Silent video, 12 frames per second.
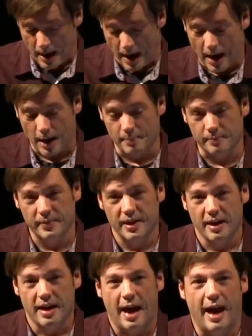Um,
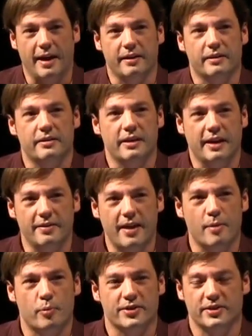and in
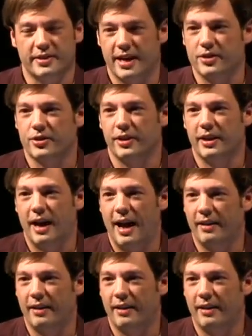that presentation,